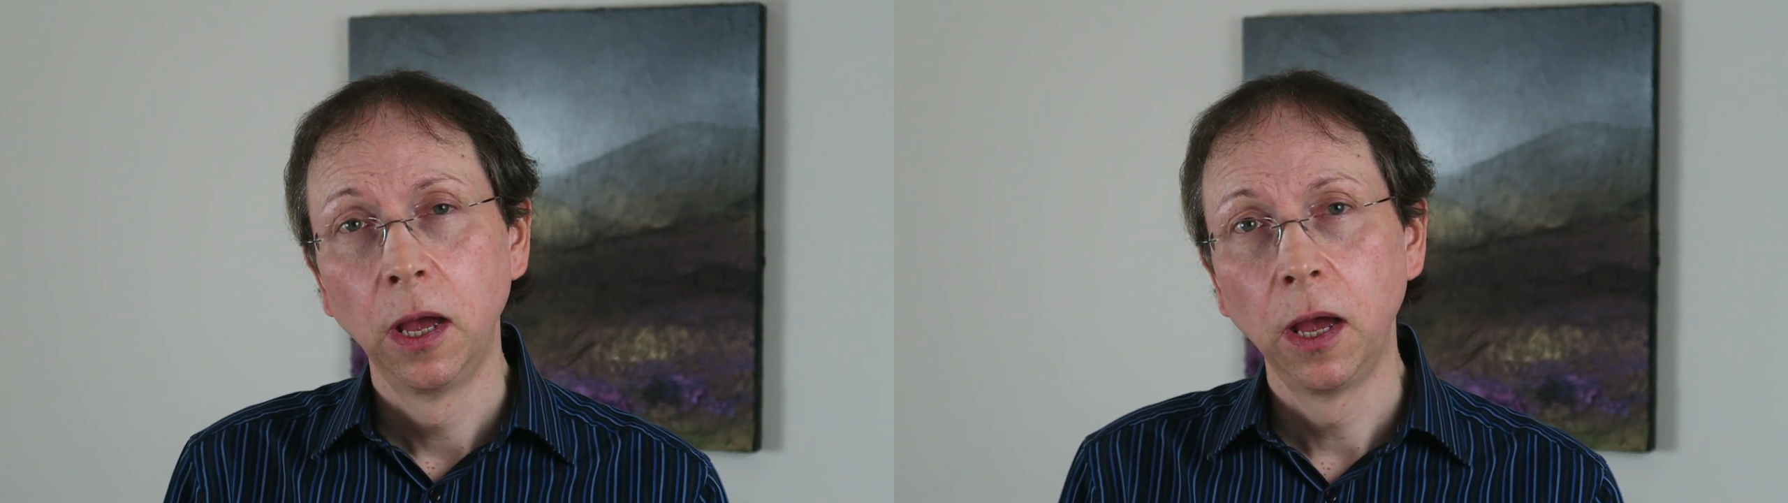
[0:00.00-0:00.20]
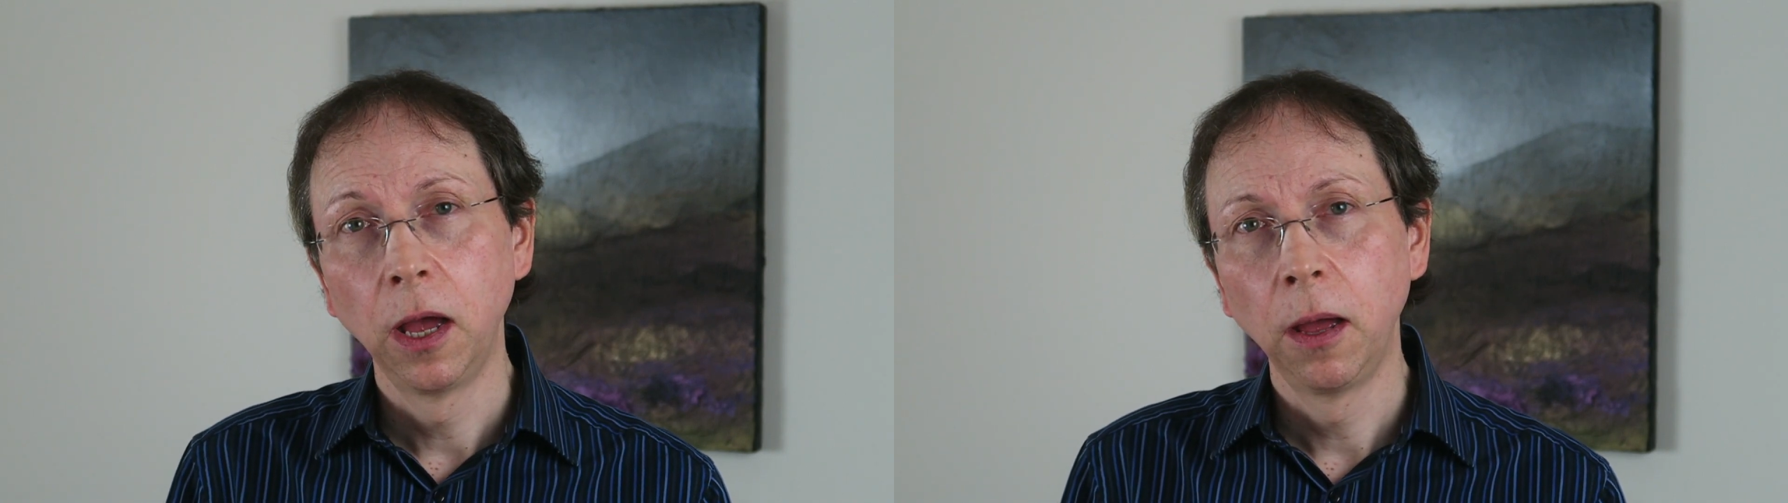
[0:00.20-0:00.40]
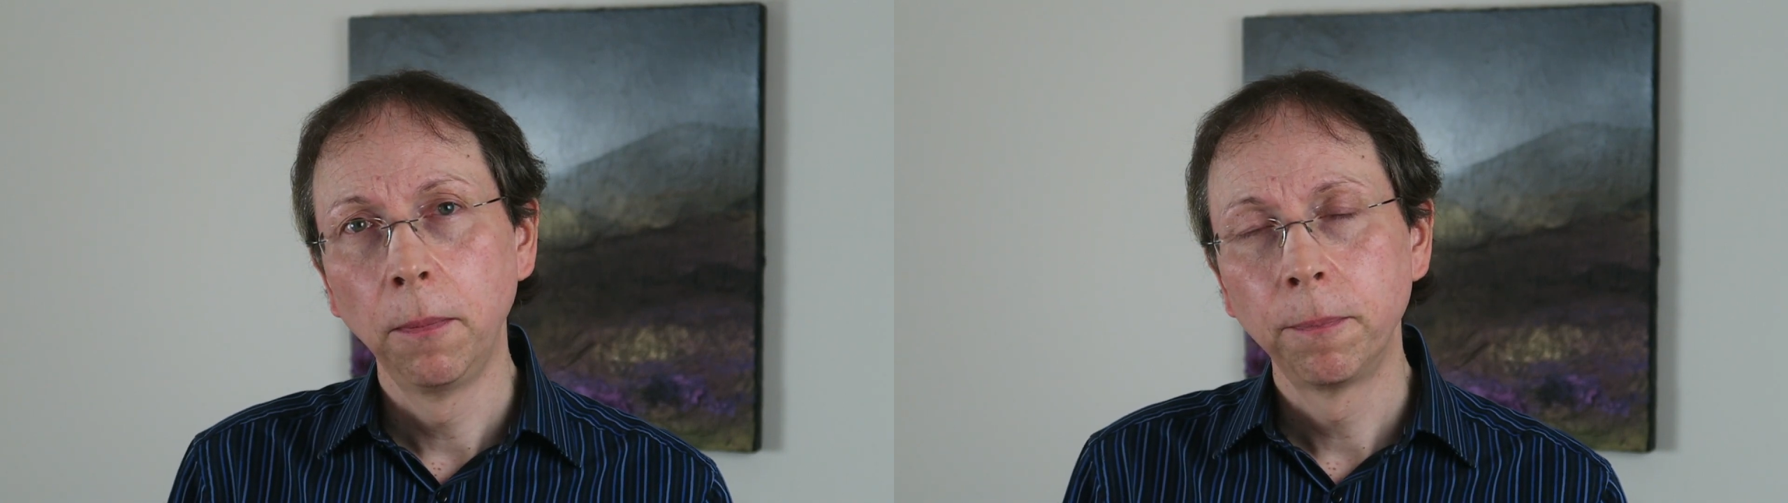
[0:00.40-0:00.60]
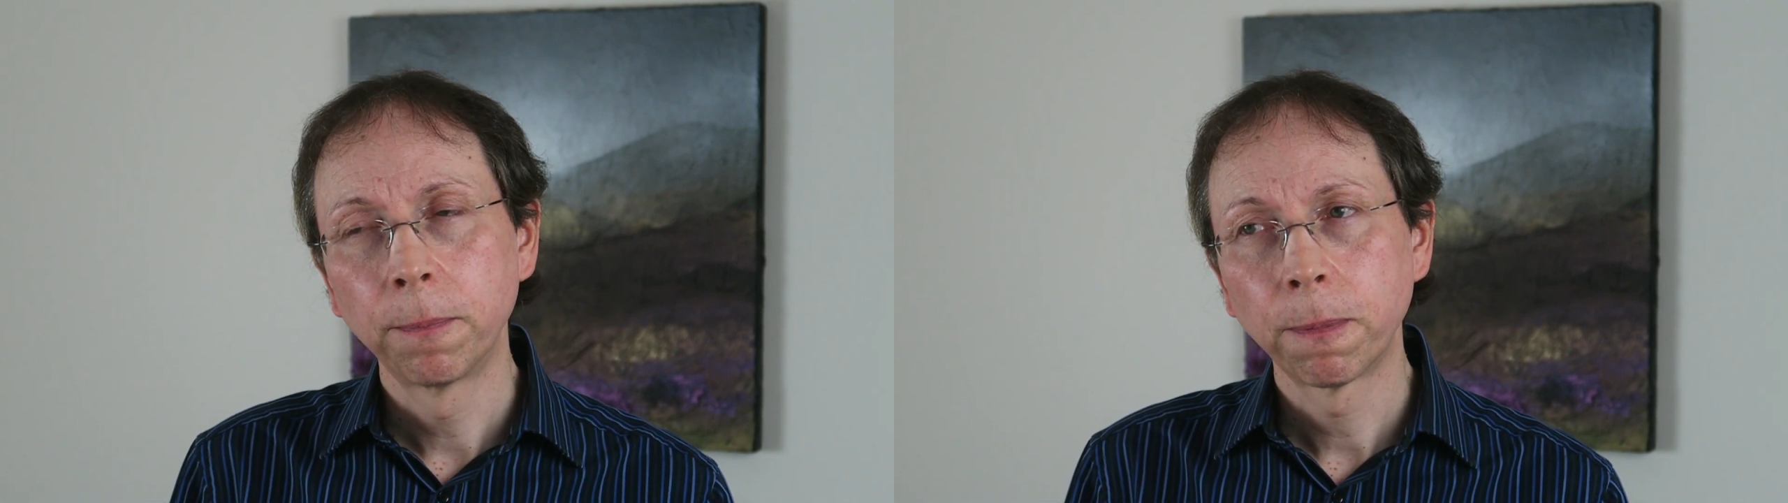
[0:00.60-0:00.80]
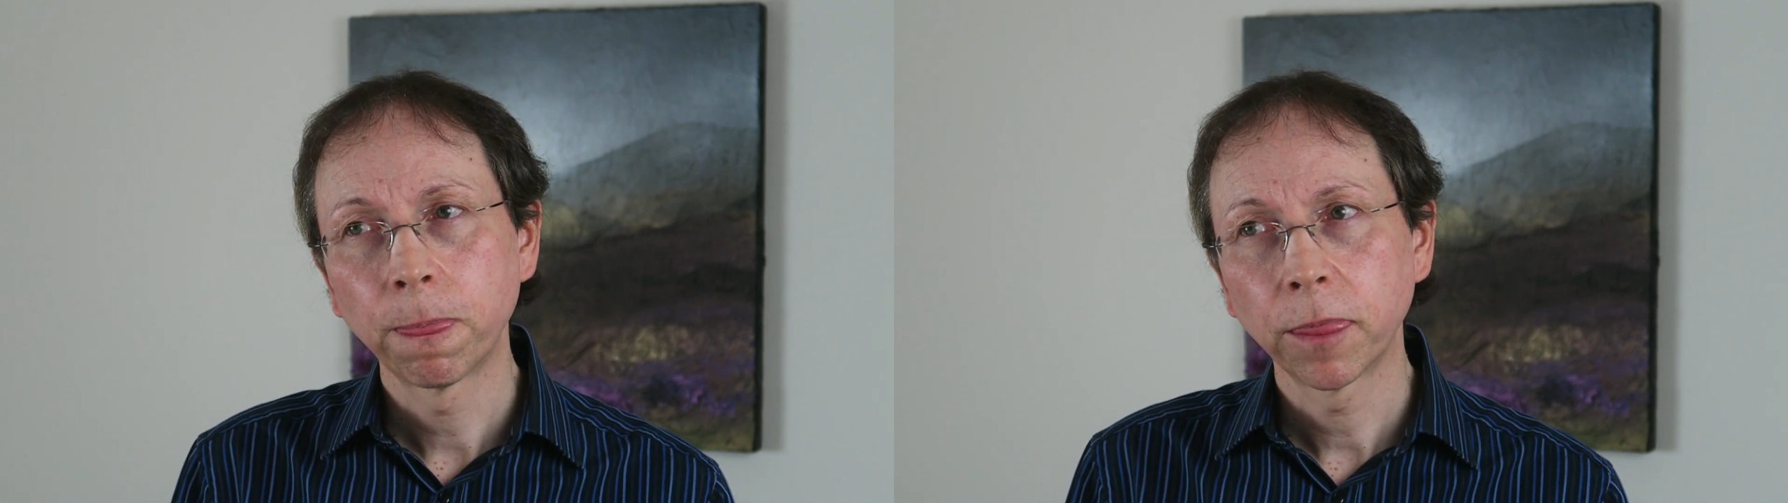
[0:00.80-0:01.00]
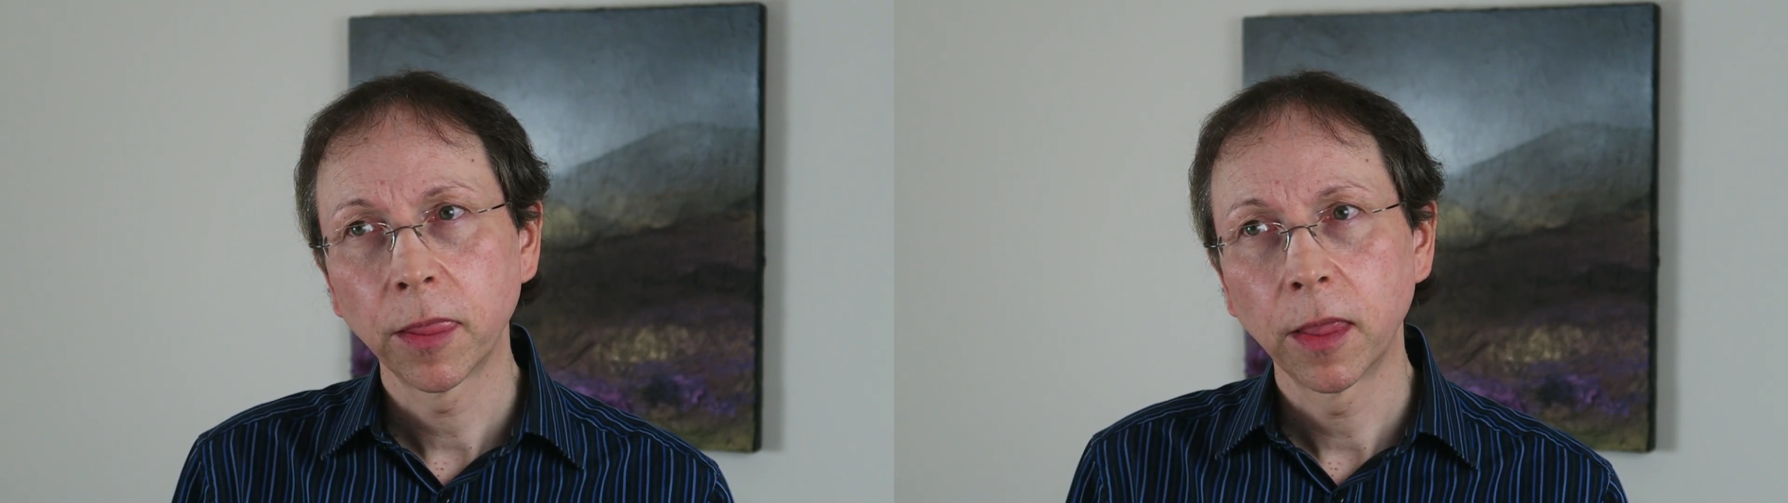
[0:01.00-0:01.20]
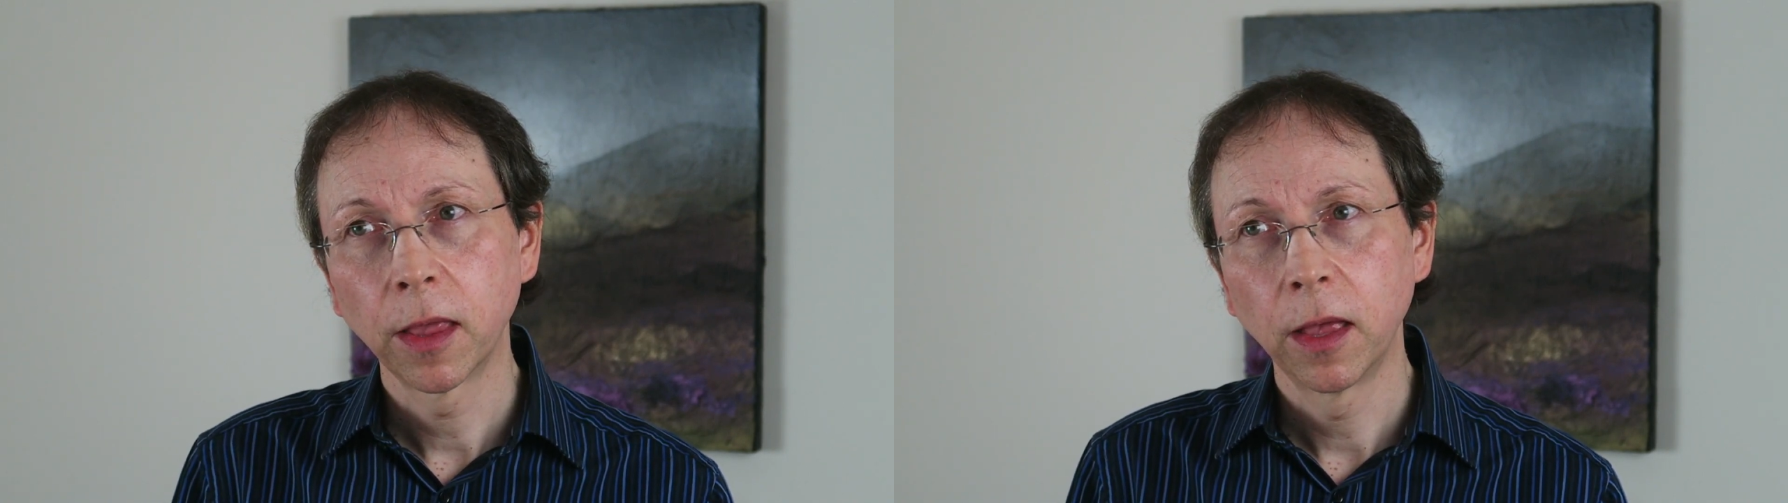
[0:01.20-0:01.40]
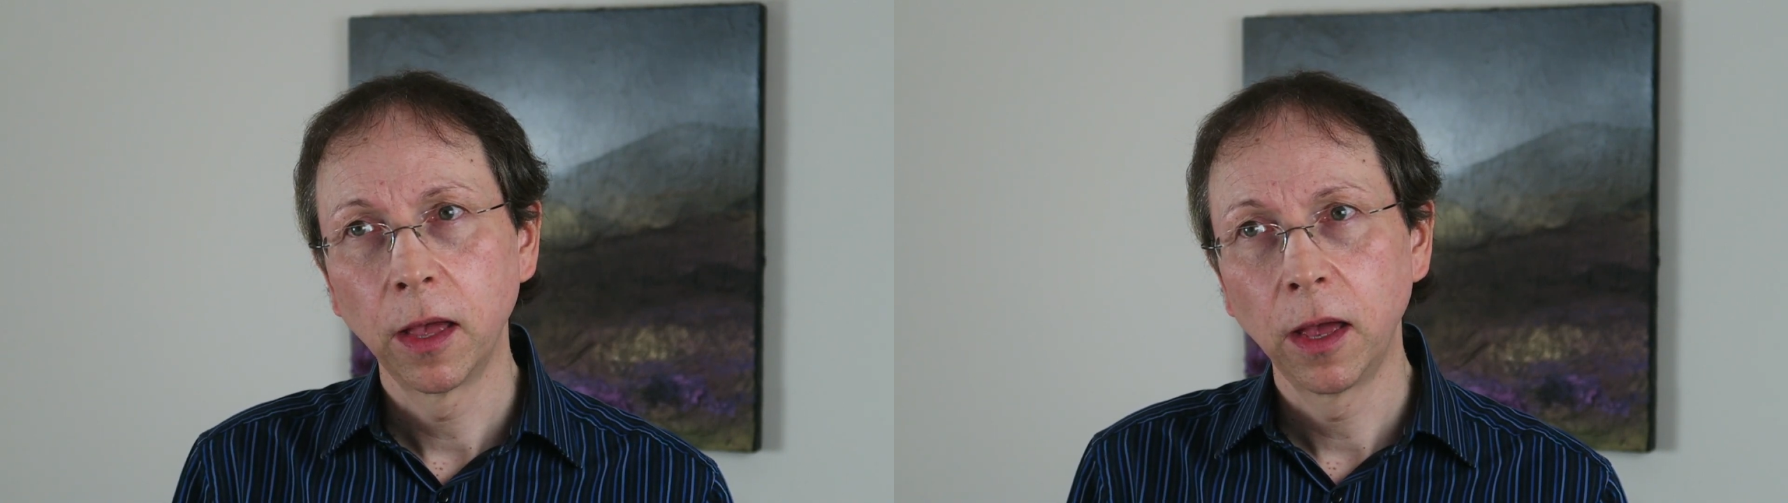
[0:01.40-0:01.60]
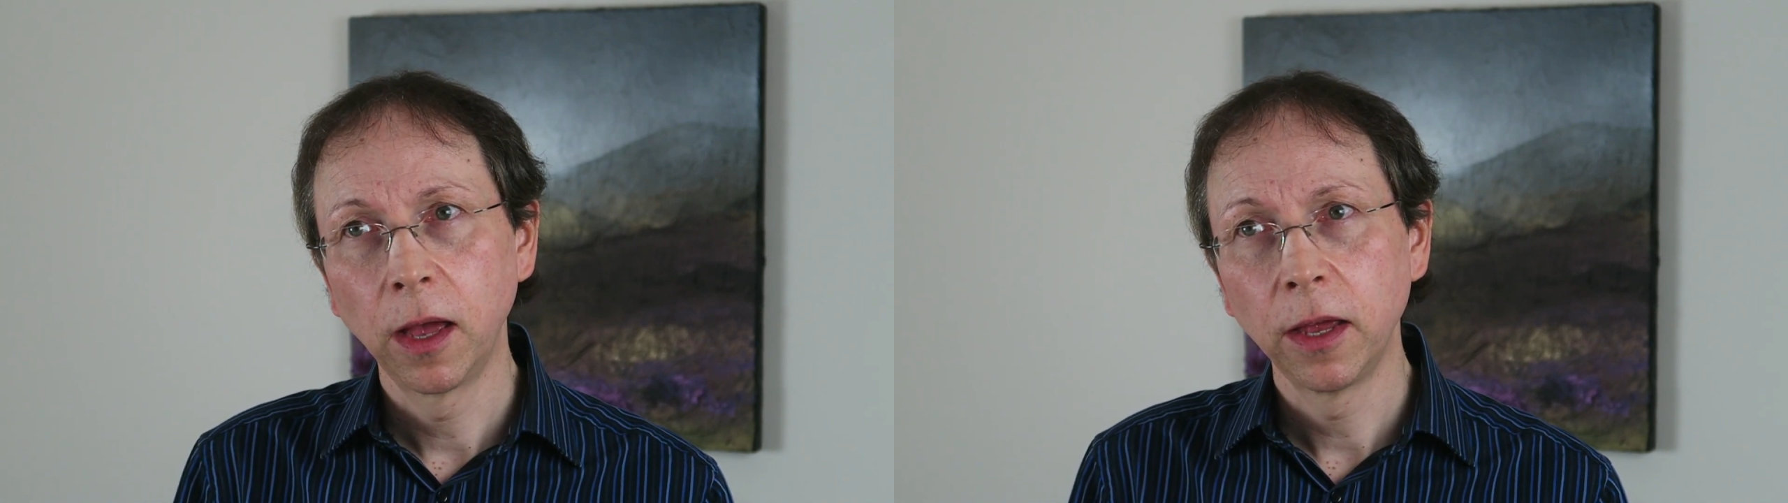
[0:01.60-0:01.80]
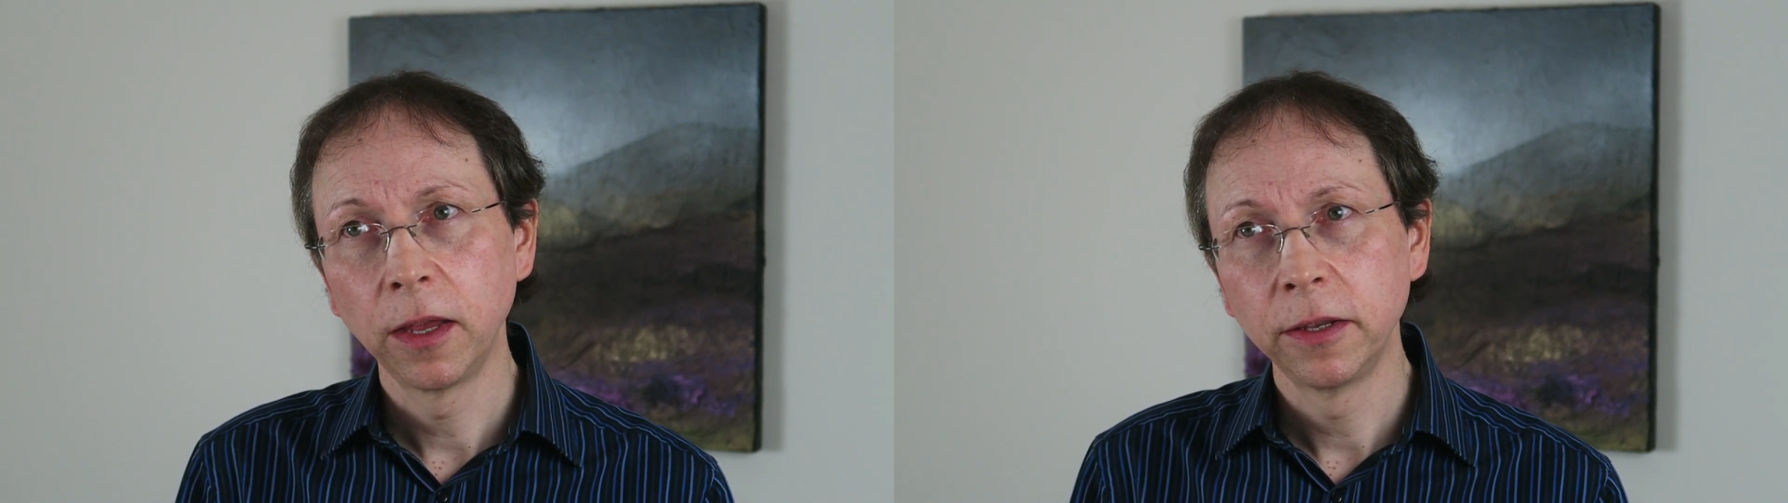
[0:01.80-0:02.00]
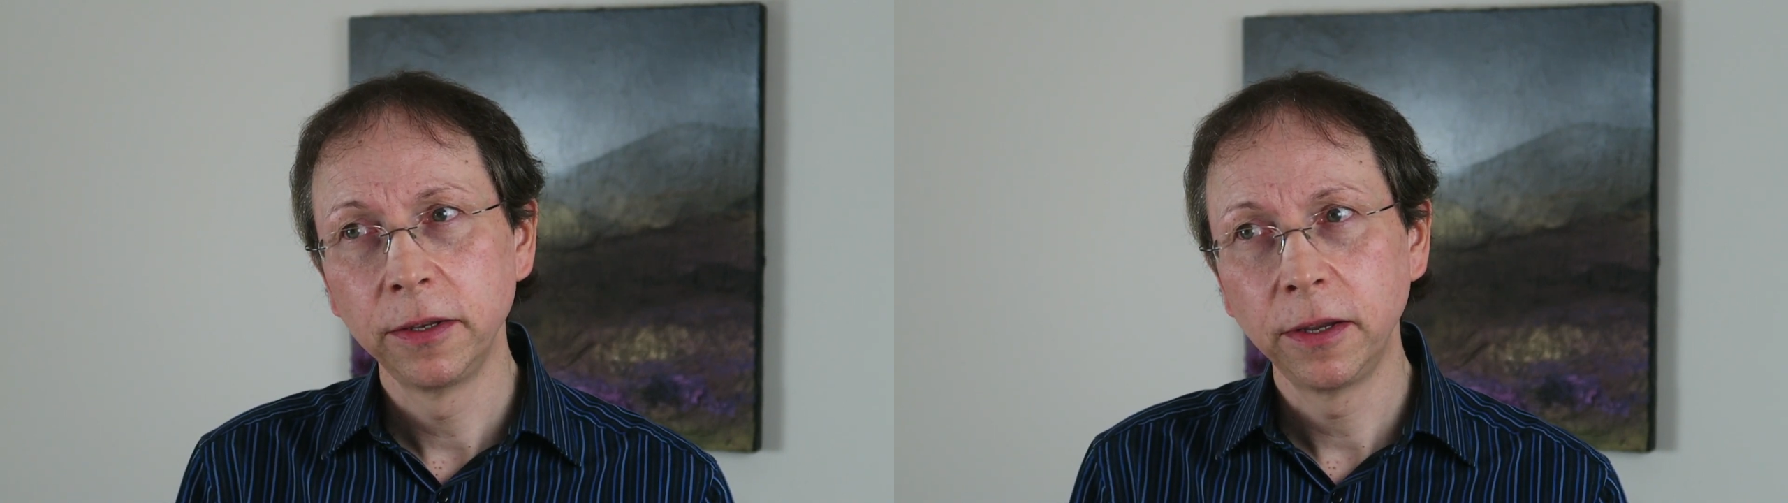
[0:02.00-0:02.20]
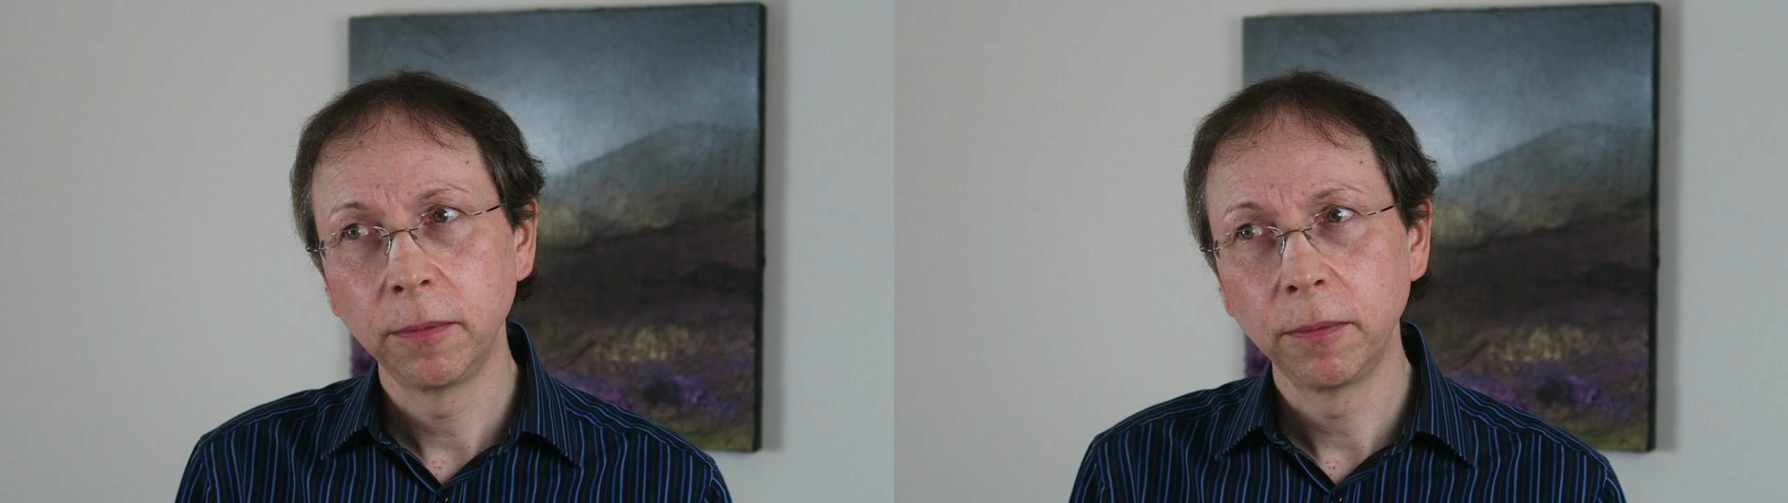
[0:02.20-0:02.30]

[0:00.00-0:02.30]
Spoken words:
And by